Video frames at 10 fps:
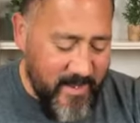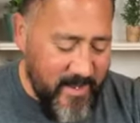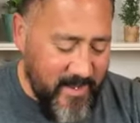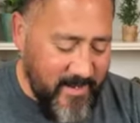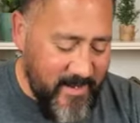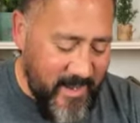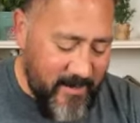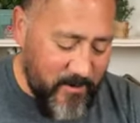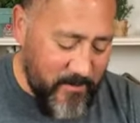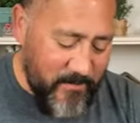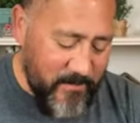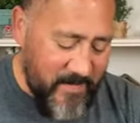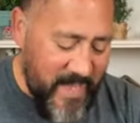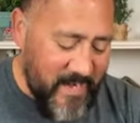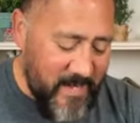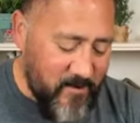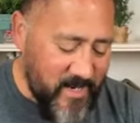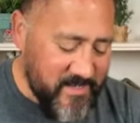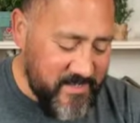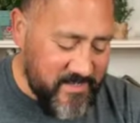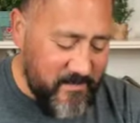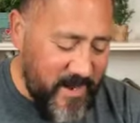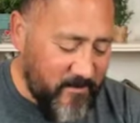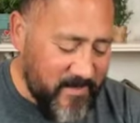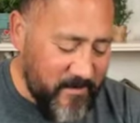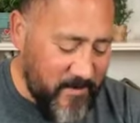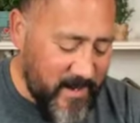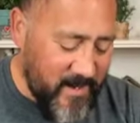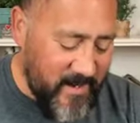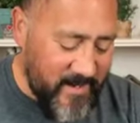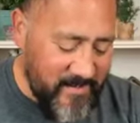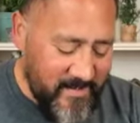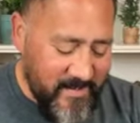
And uh, I don't know if you've had any questions about what's going on.